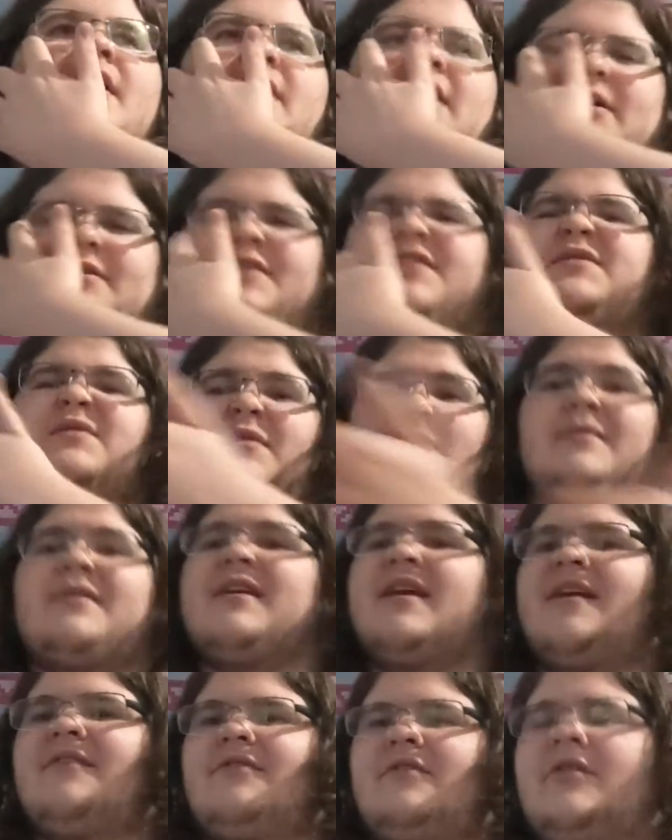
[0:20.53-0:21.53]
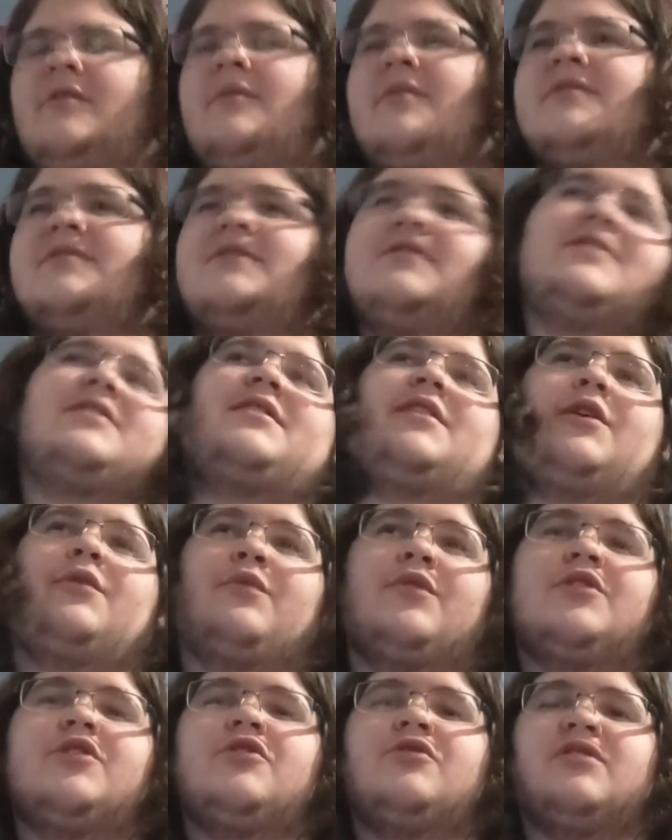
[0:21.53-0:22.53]
Uh, this one will be the 8.31, so you get the
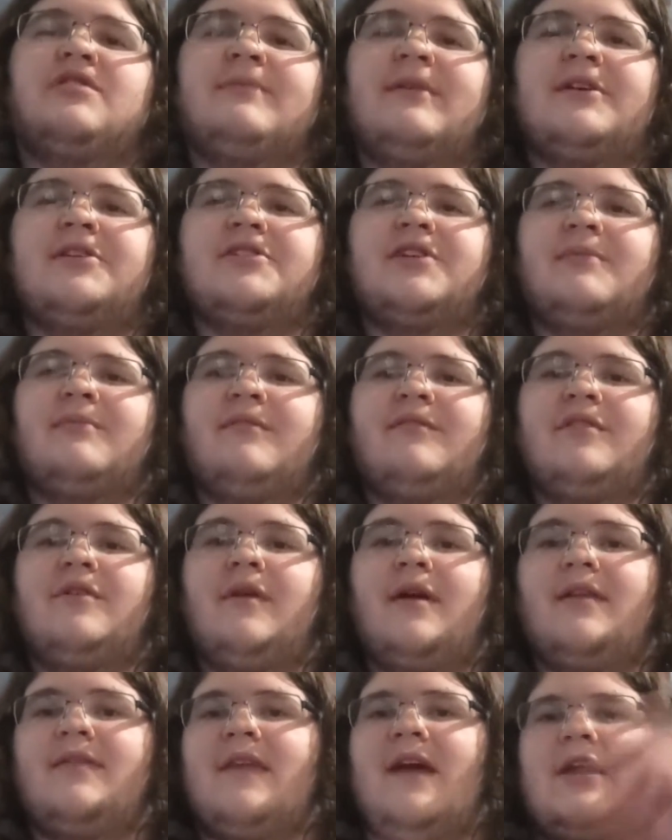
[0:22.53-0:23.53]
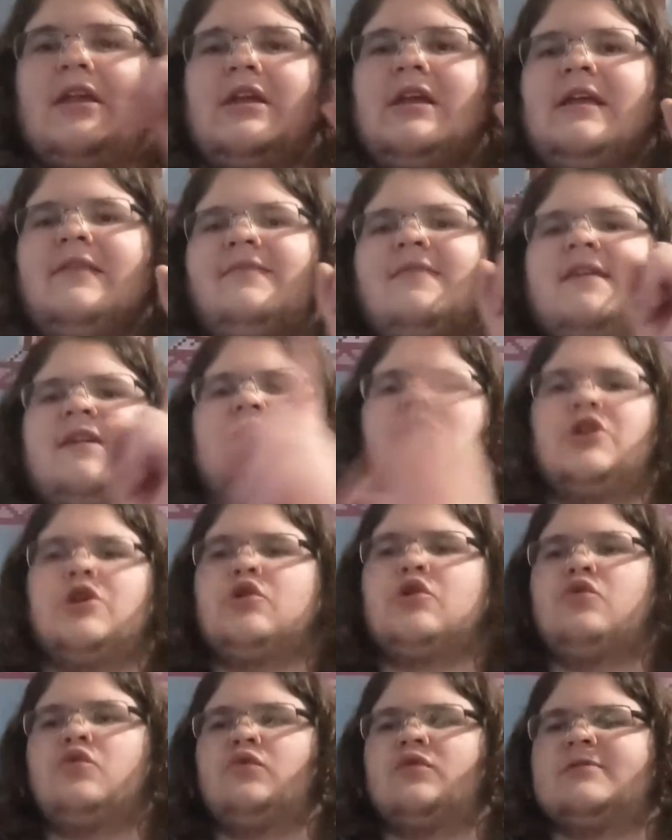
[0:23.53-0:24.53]
original Space Jam review and now you get the
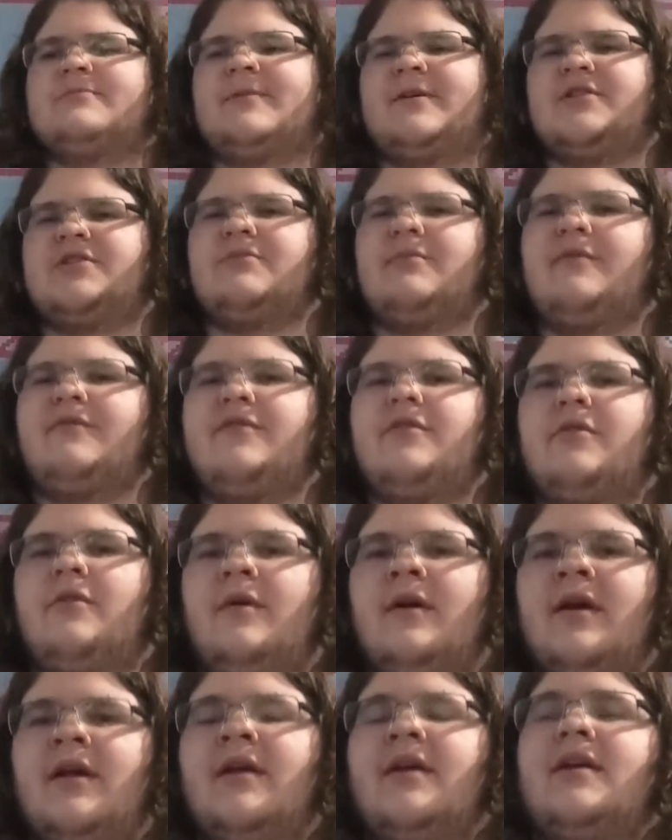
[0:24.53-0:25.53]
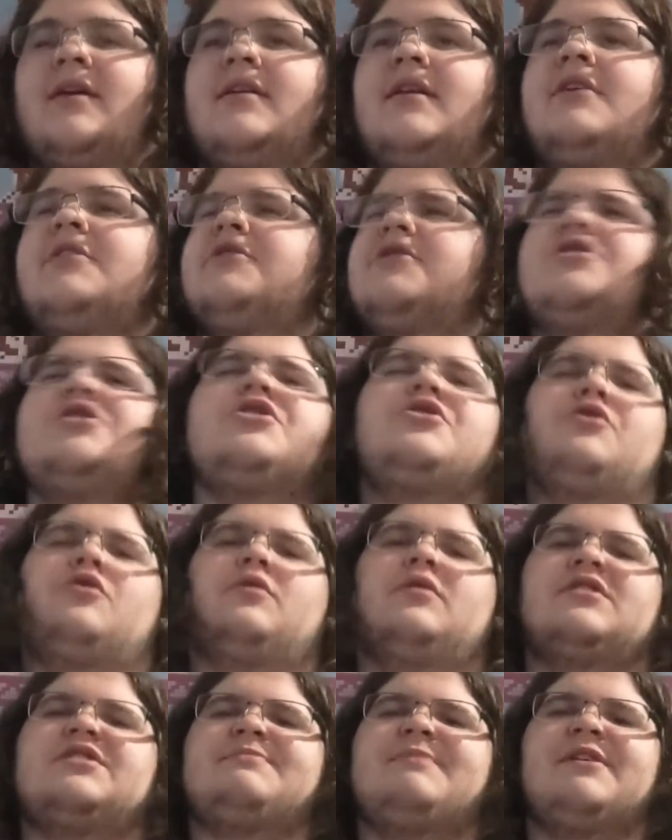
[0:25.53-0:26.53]
new Space Jam review. Not just
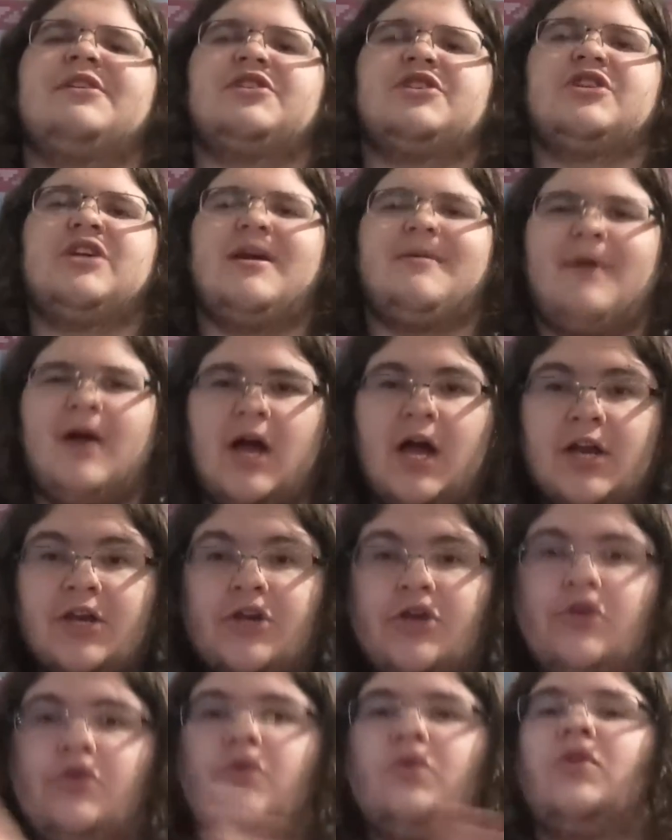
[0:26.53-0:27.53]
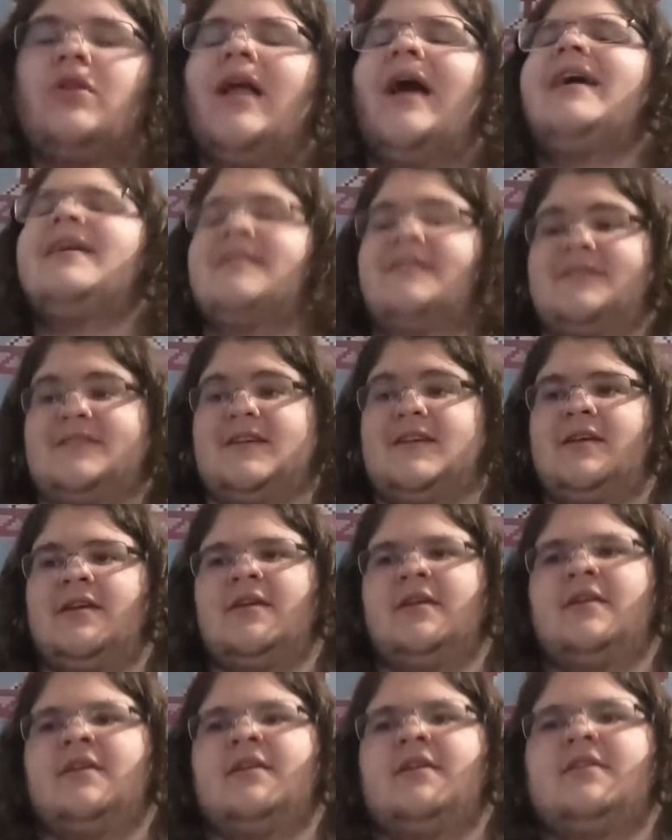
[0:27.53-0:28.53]
new, Space Jam A New Legacy,
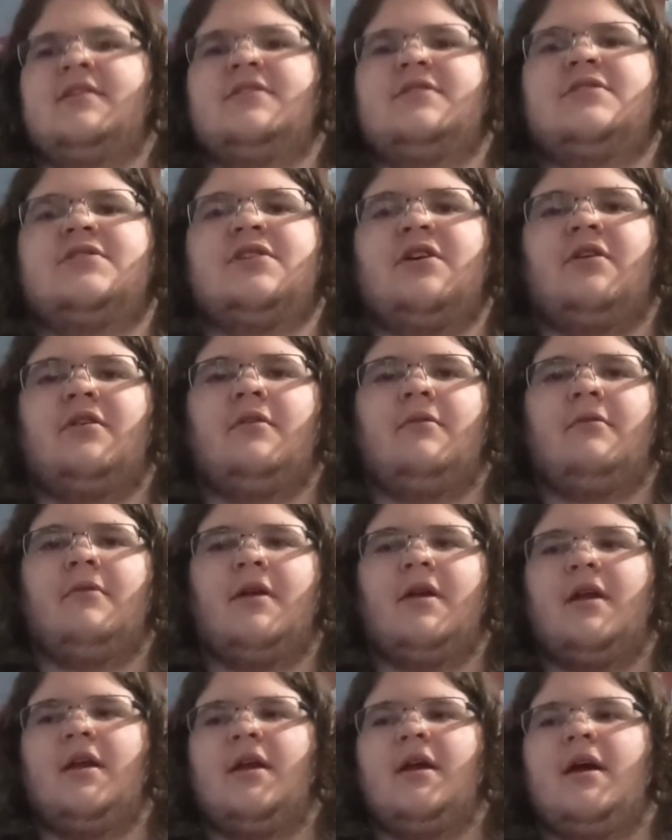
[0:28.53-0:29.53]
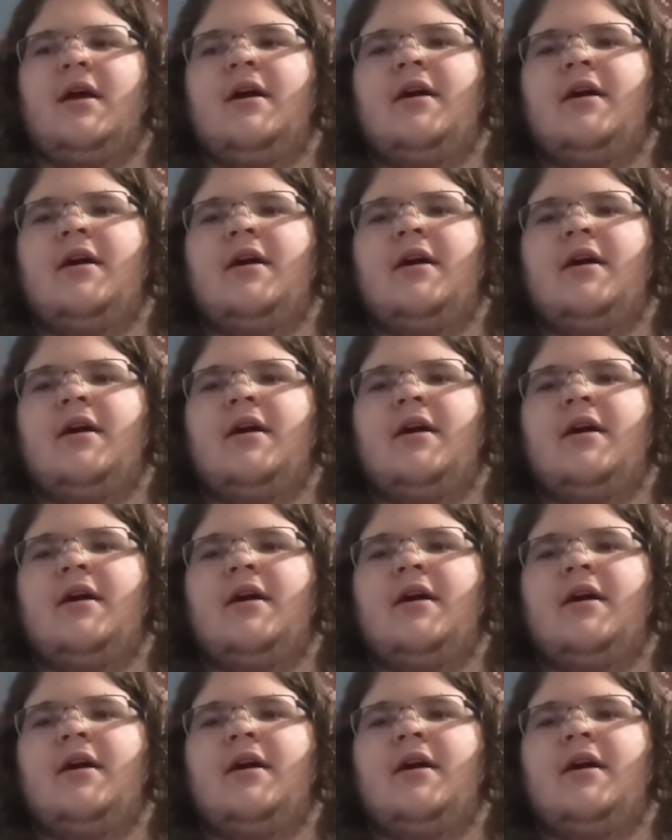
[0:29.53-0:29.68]
starring...